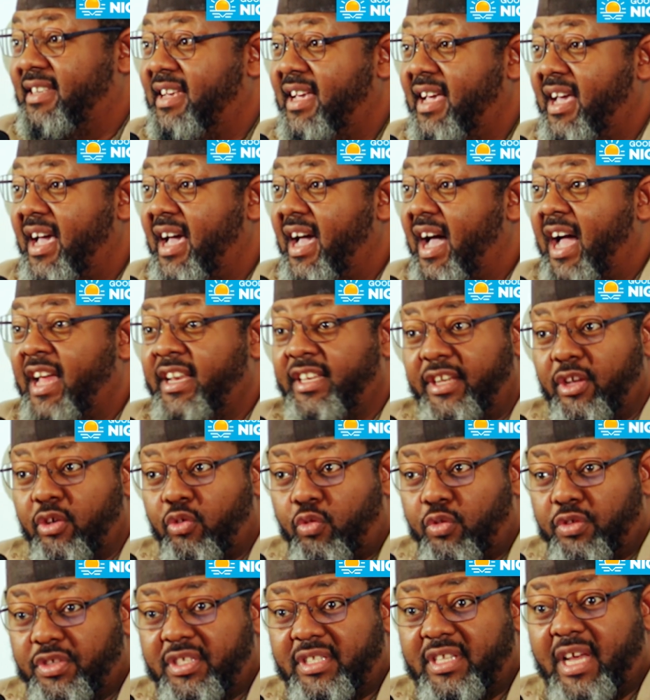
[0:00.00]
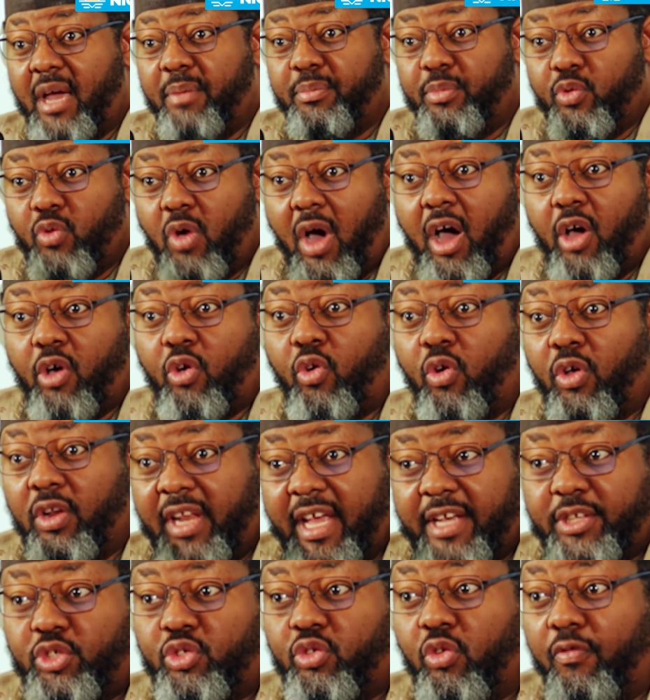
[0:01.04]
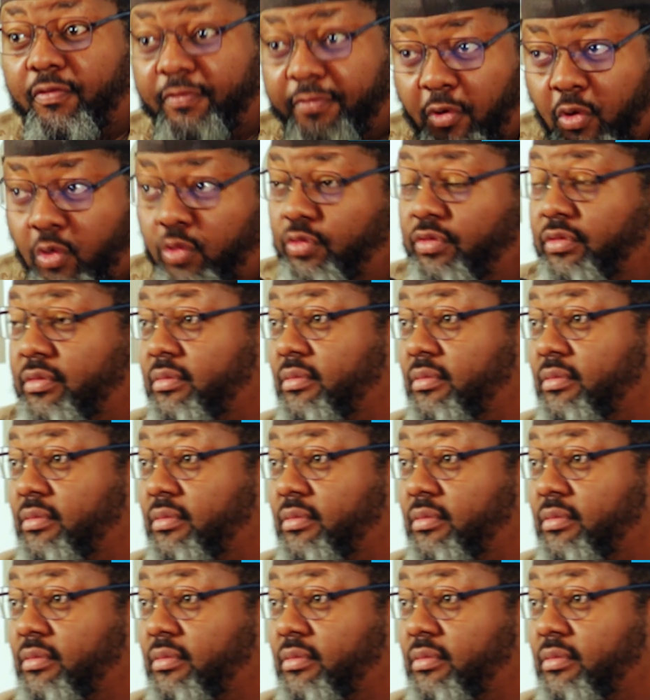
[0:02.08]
and they could stab you and collect your phone.